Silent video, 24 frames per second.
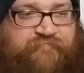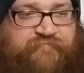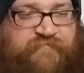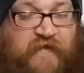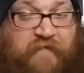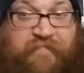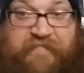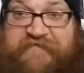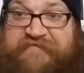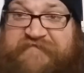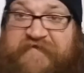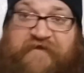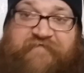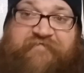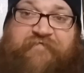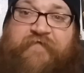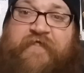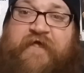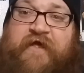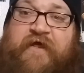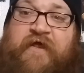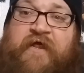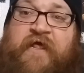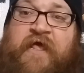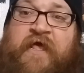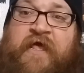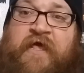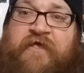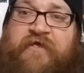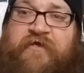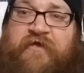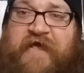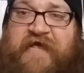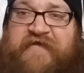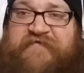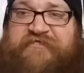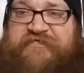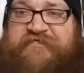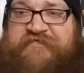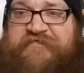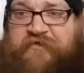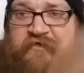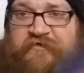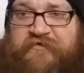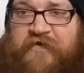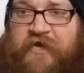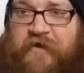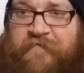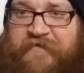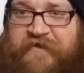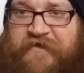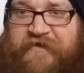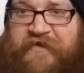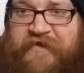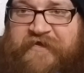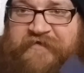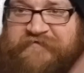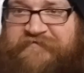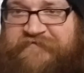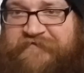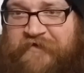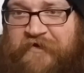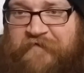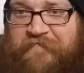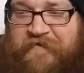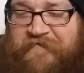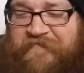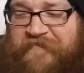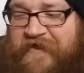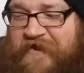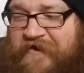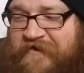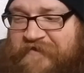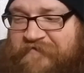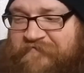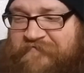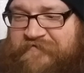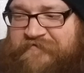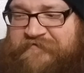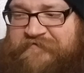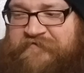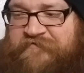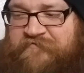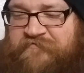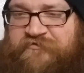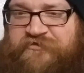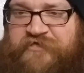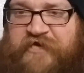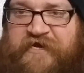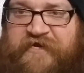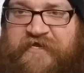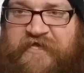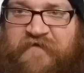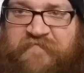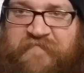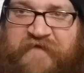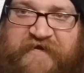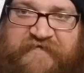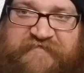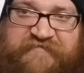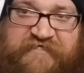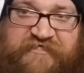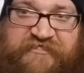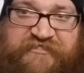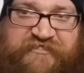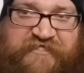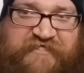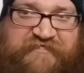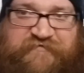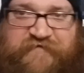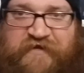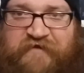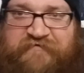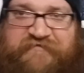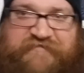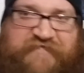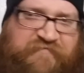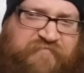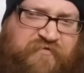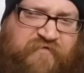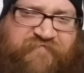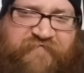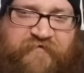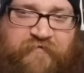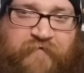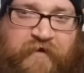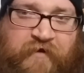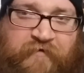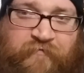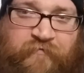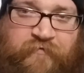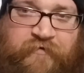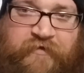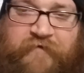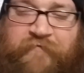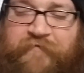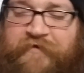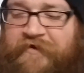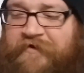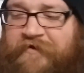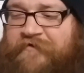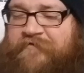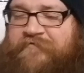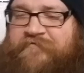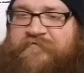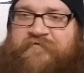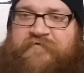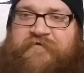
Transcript: I'm excited for that. You guys just saw Dobby again. Sorry about that. He was trying to get my attention. That's why I was like moving around really weird.